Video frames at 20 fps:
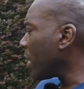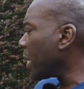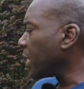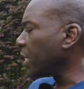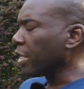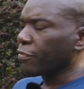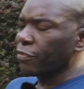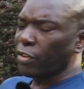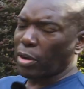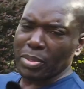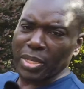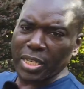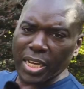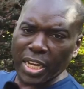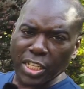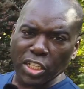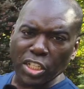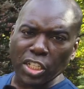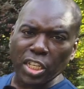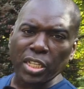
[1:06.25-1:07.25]
makes it from
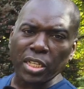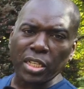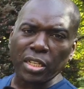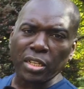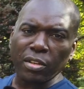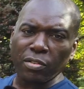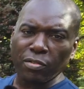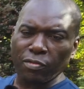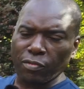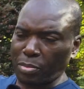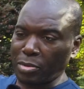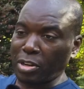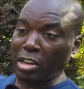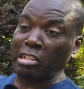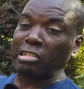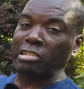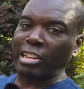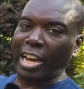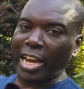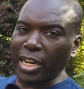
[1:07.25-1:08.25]
the engine, from the
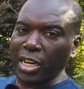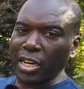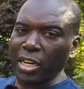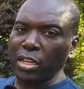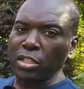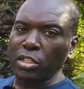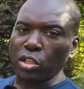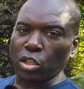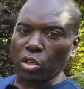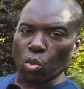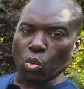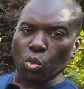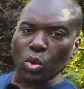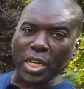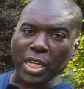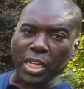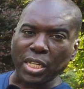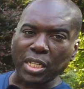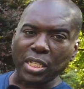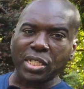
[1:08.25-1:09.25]
crank to the
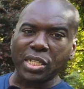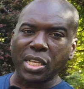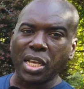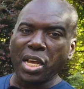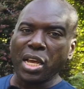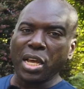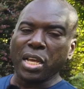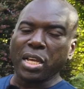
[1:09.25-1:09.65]
wheels,